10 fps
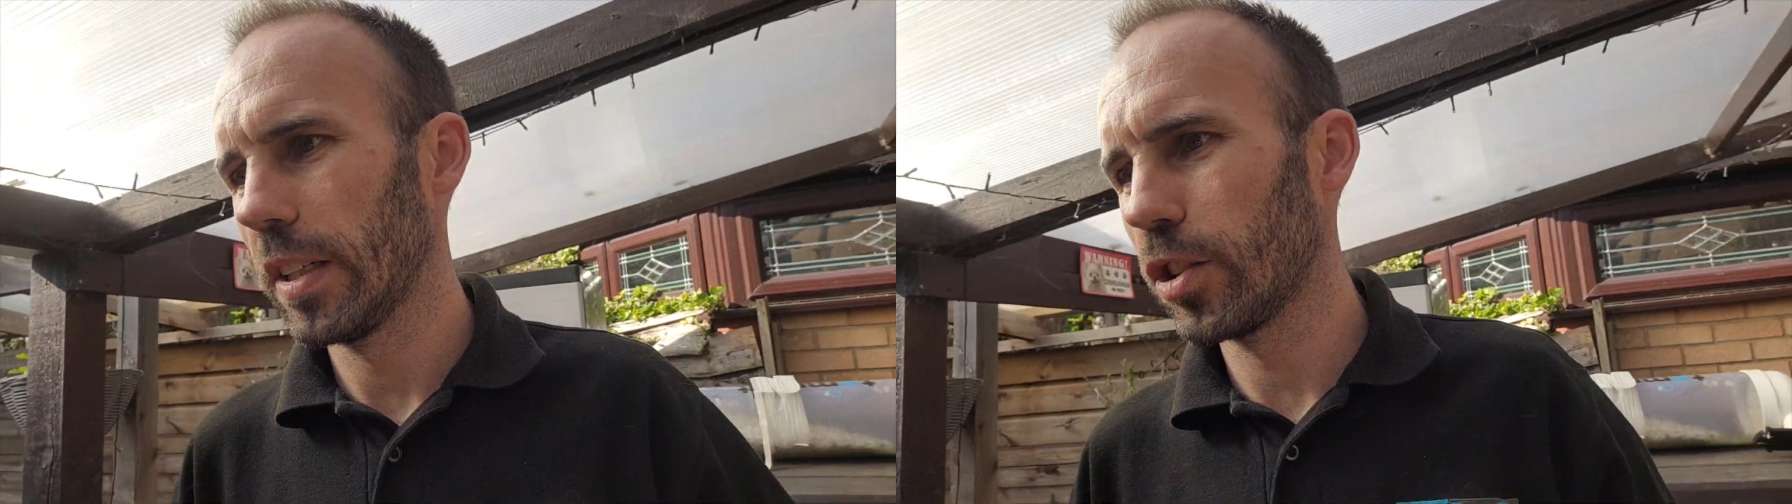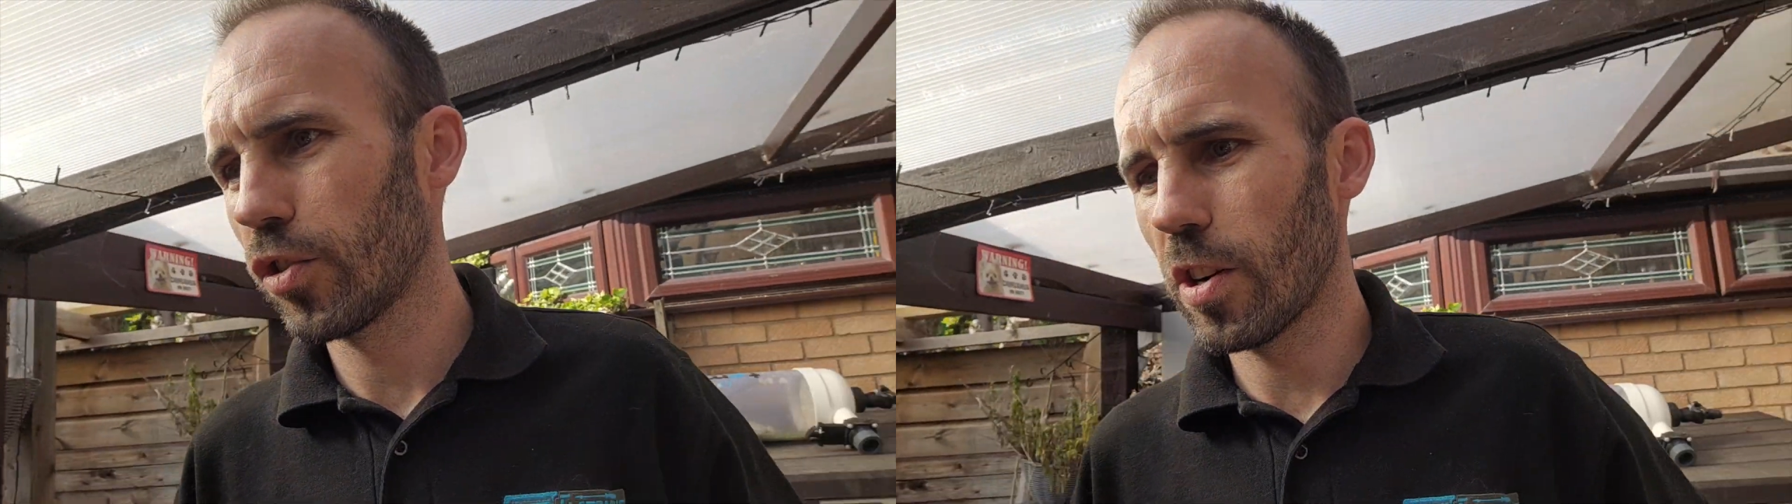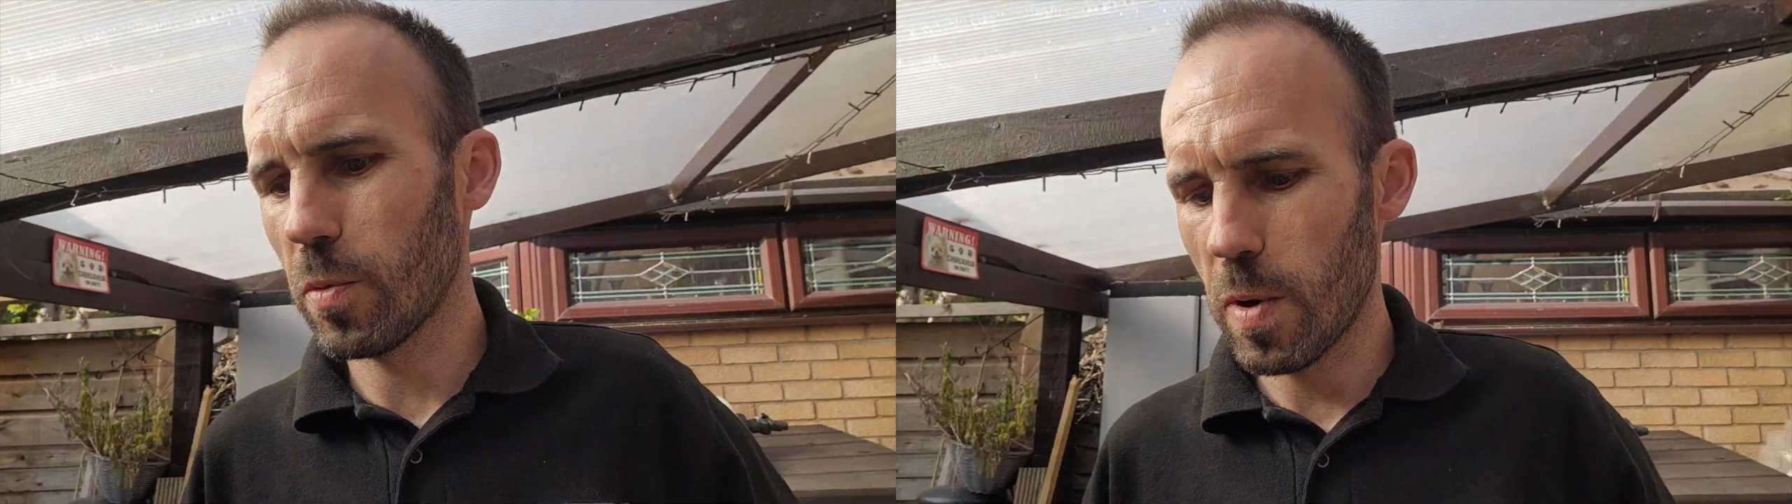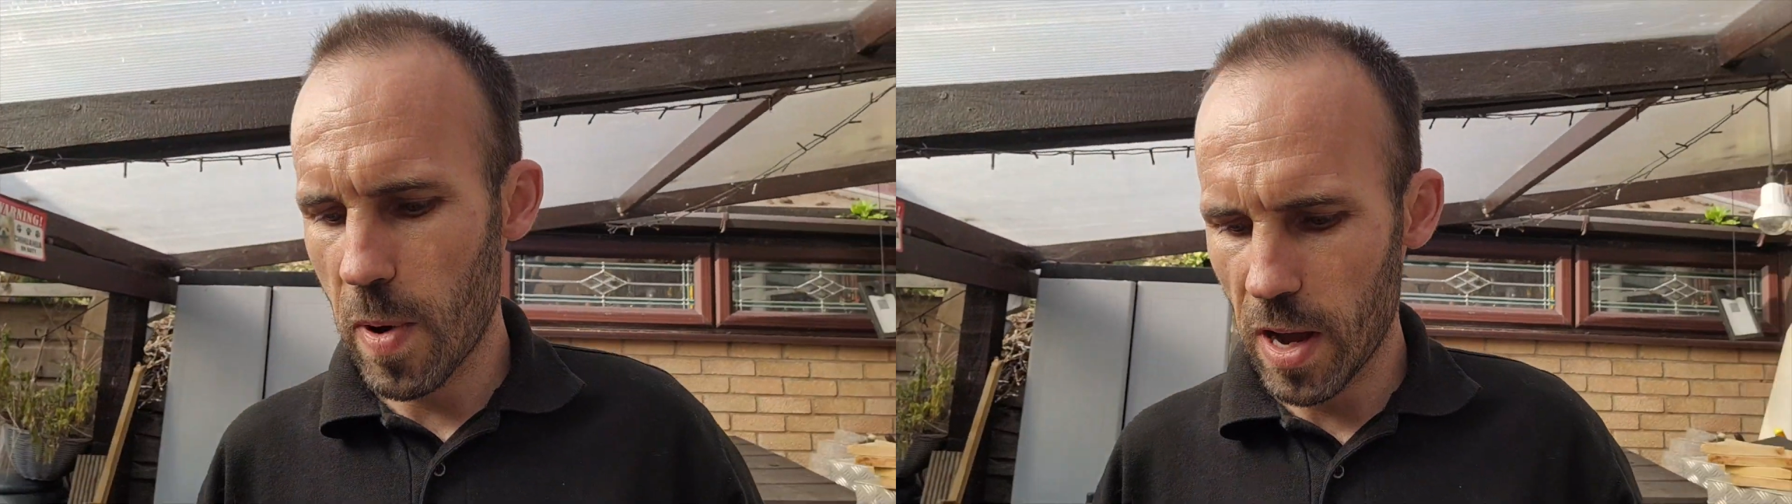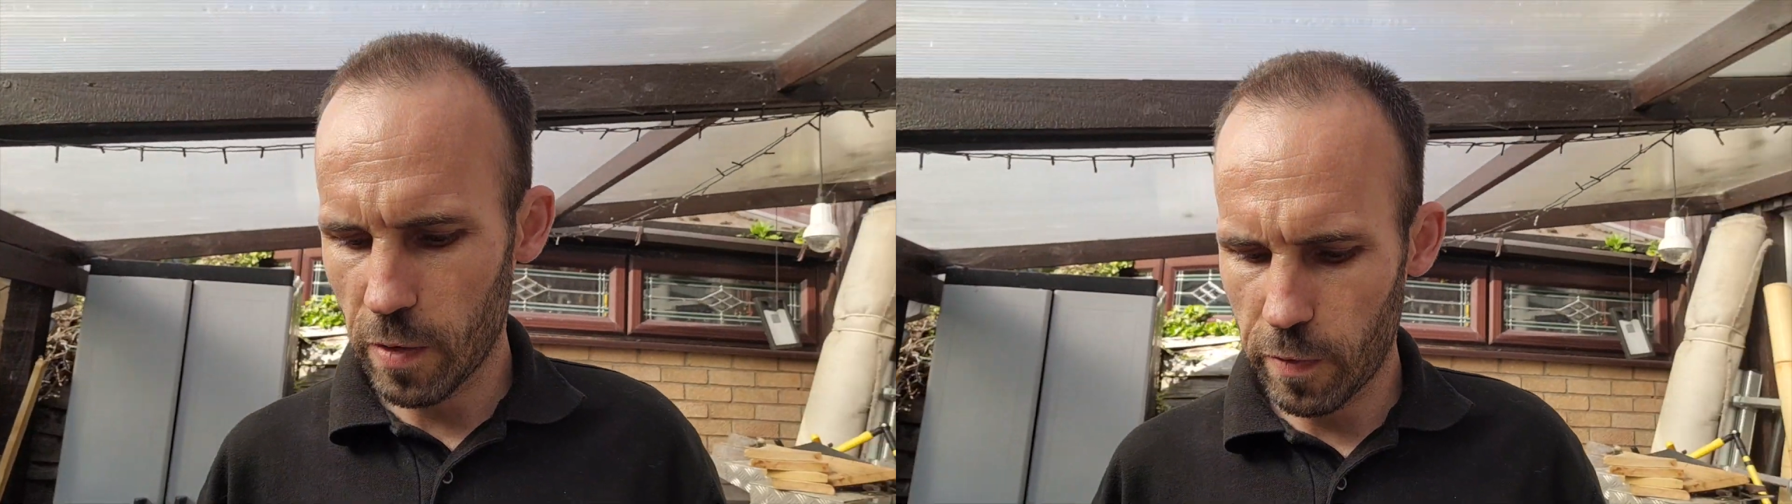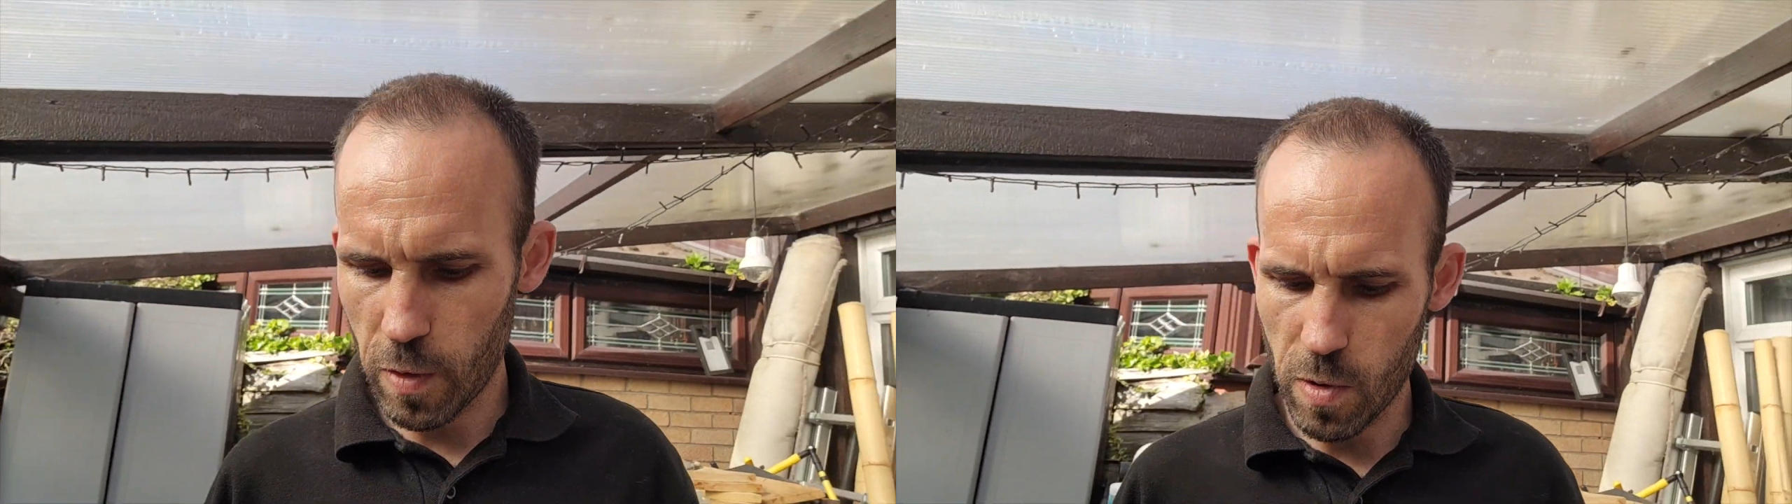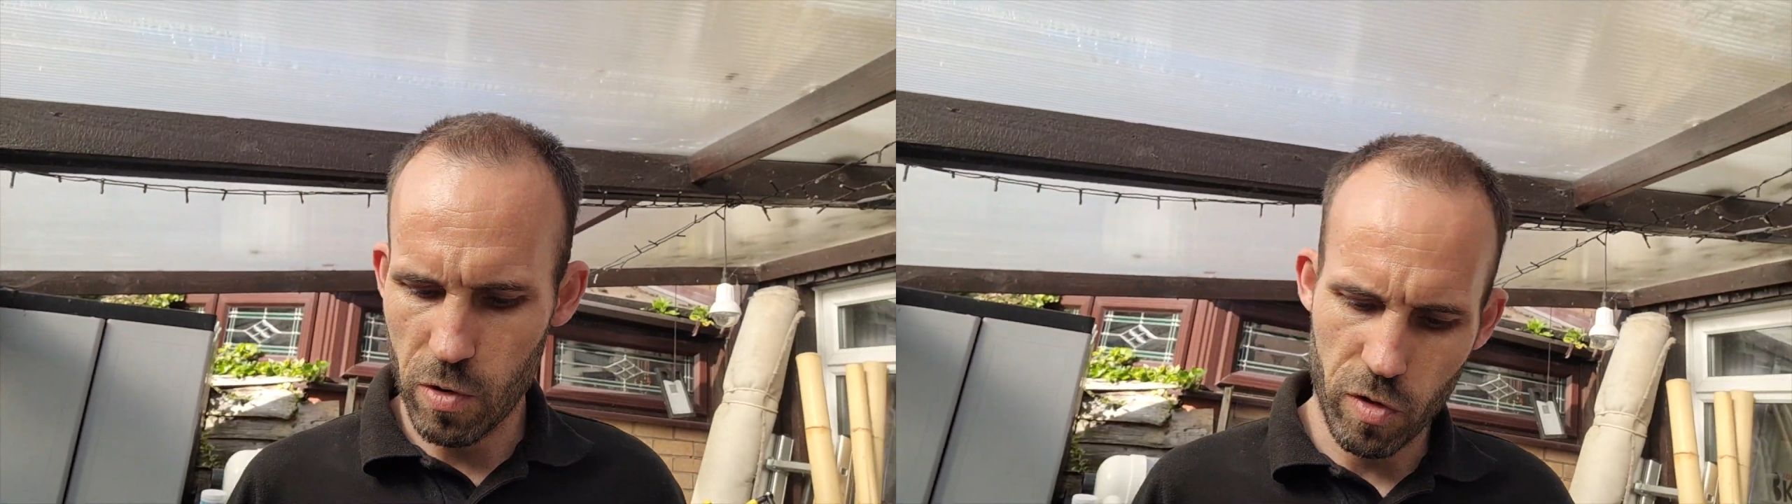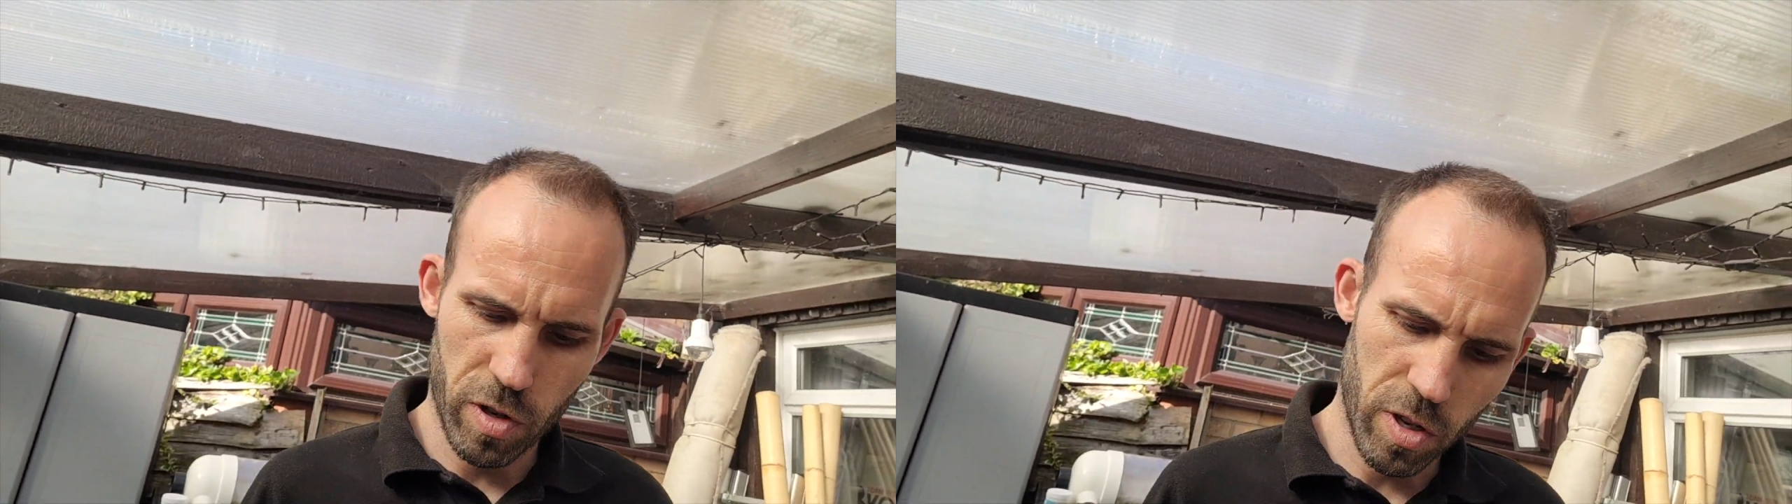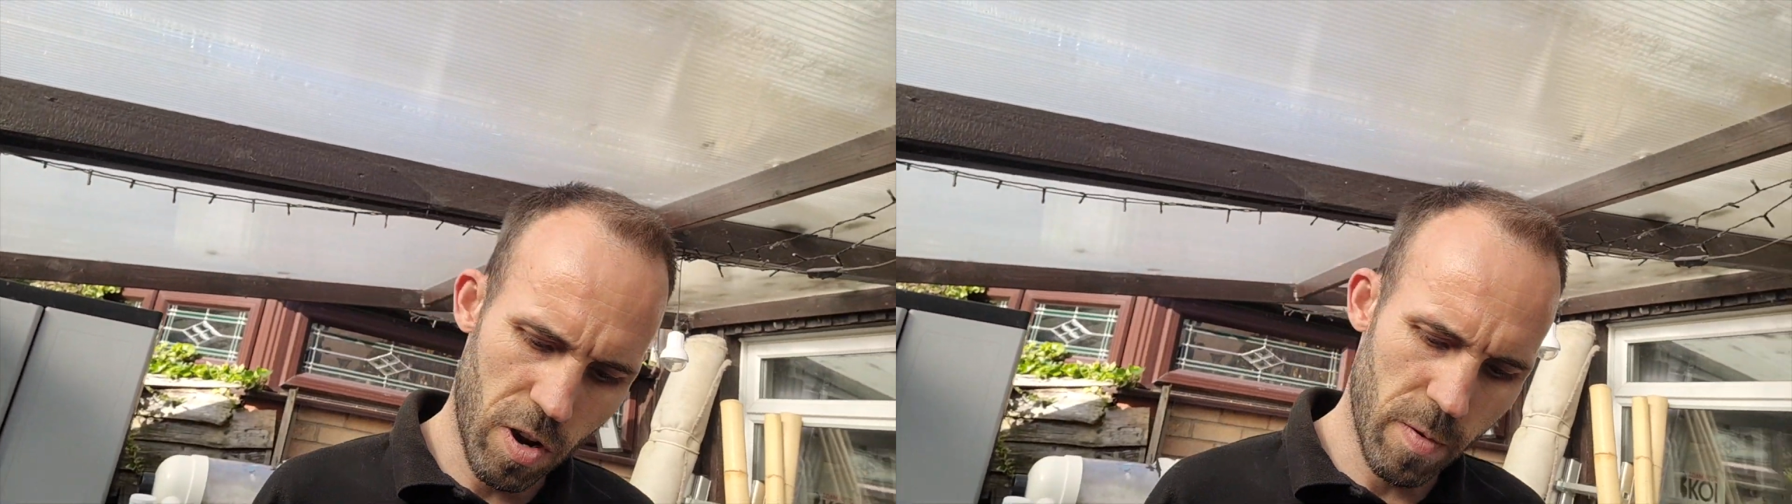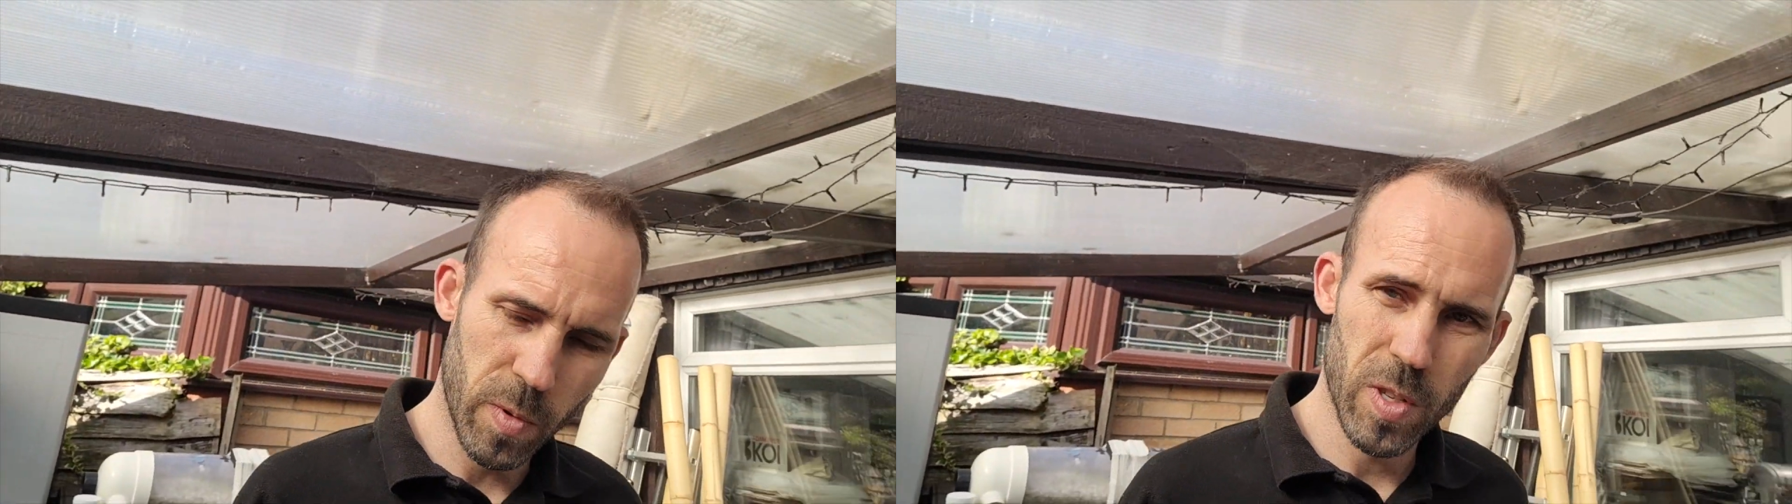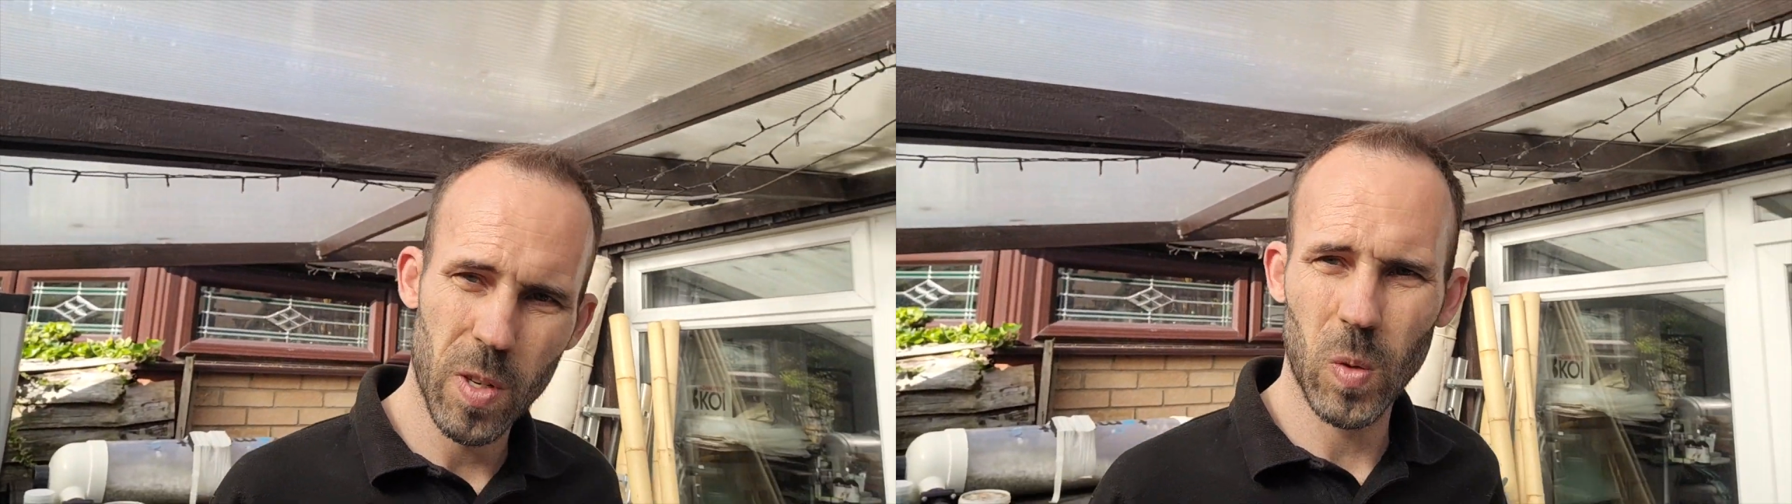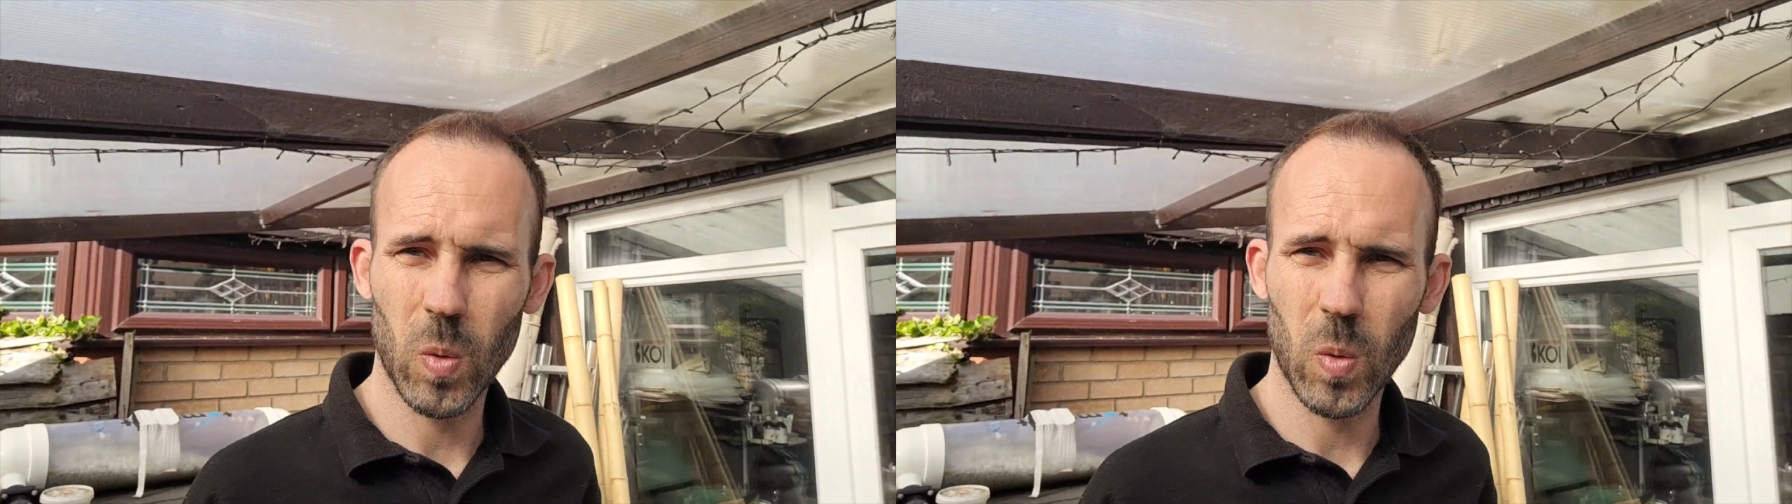stretch me back a few hundred times.